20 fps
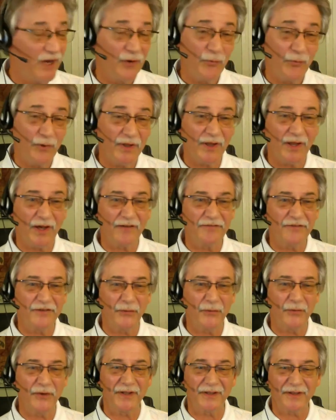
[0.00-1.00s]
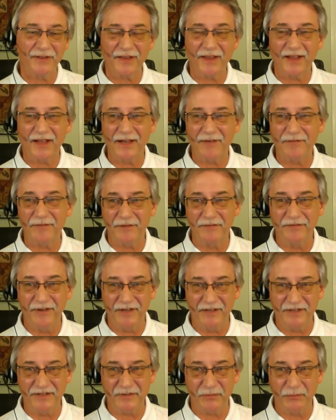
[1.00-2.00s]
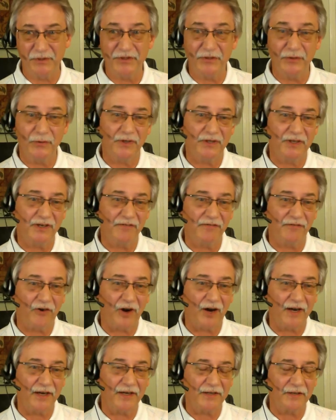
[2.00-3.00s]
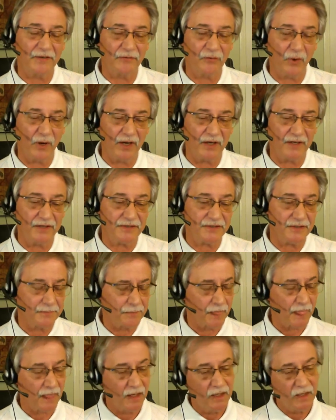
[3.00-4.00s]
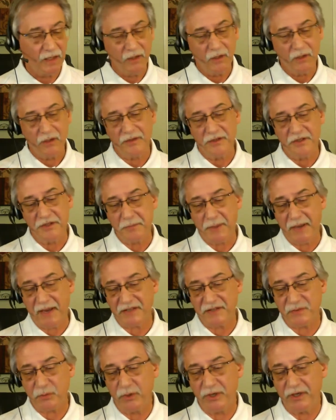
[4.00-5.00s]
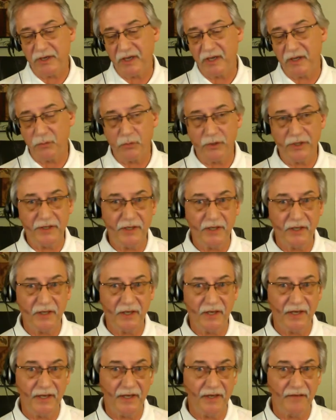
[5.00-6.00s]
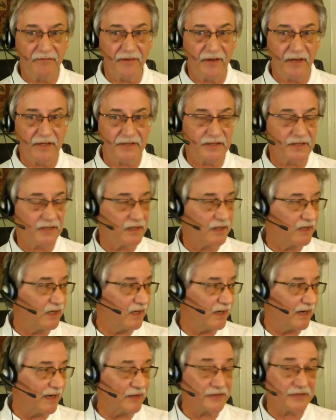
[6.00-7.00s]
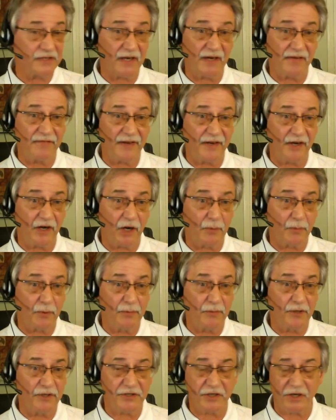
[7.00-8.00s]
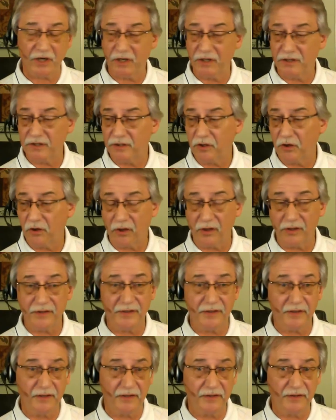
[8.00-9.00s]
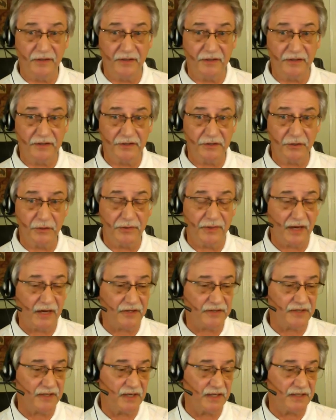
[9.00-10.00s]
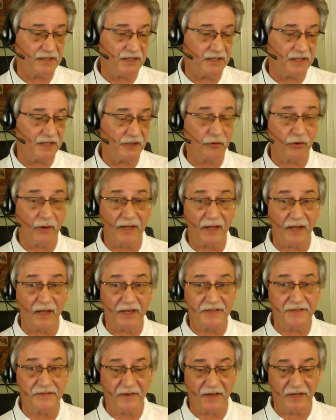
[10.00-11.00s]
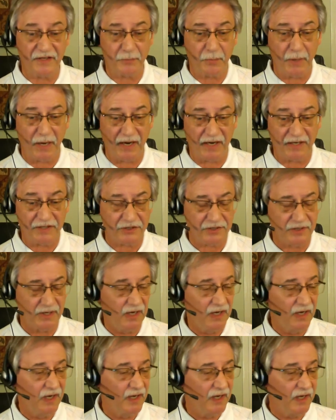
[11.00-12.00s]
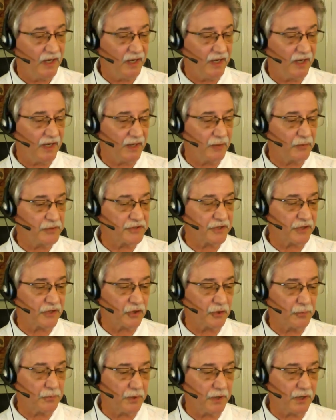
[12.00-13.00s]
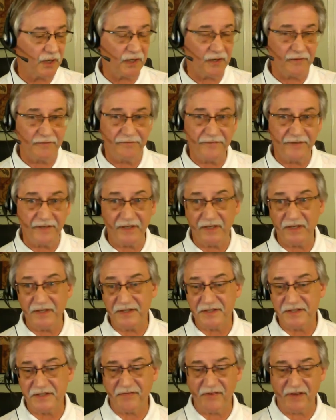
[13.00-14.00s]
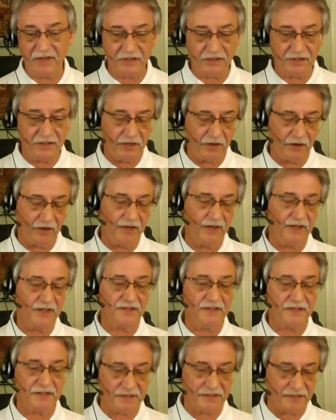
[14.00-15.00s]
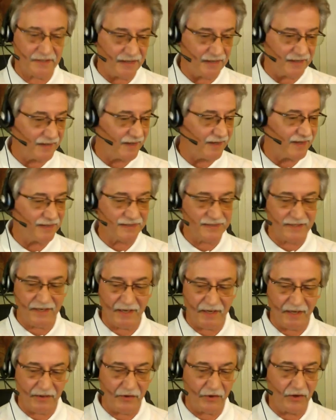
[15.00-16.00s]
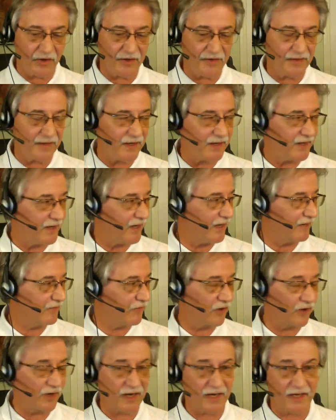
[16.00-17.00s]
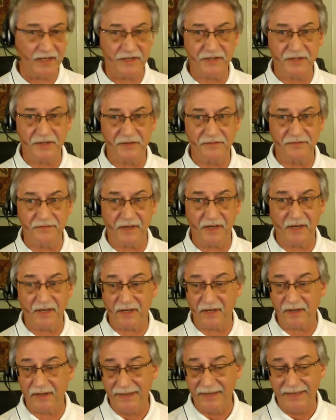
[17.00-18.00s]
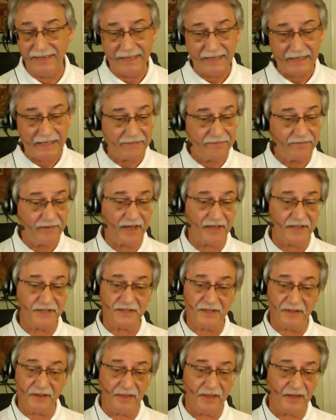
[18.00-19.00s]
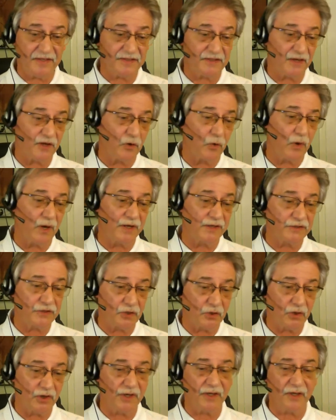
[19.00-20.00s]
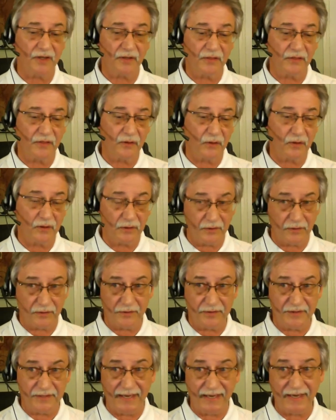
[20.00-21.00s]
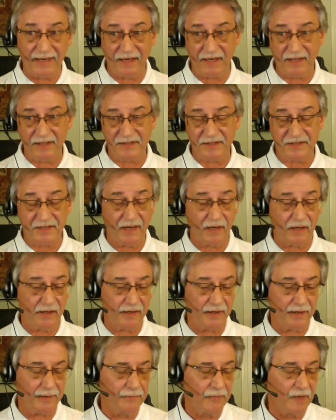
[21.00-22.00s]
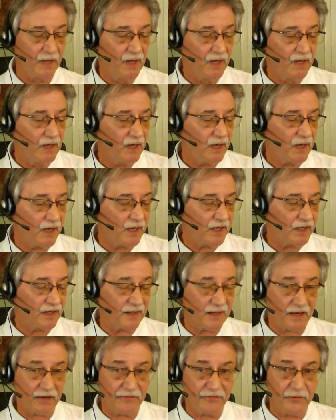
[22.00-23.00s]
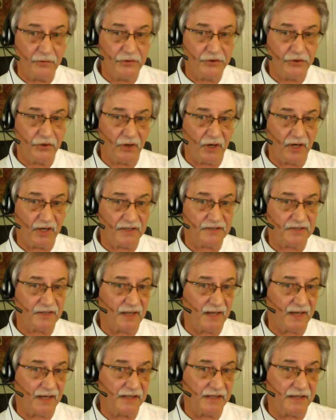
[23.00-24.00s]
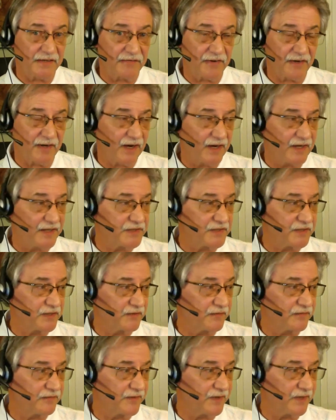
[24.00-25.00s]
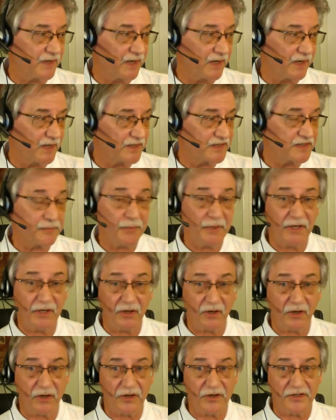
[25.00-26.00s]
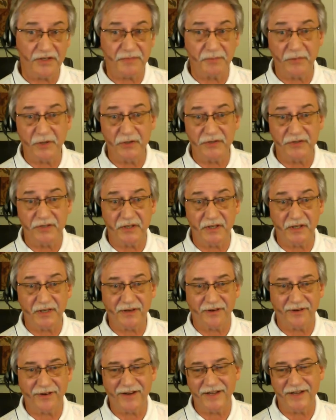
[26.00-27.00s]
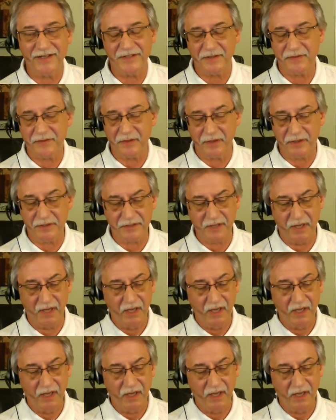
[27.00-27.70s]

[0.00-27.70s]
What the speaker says: We love doing live events. We do it in a variety of ways. This past weekend, we did an event outside of Ann Arbor, Michigan, called the 2018 Great Lakes Veg Bash. And it was a group of vegans, vegetarians, and they get together and they have all kinds of events and things that go on during the day on Saturday. A lot of food trucks, a lot of different kinds of speakers, music, all kinds of things.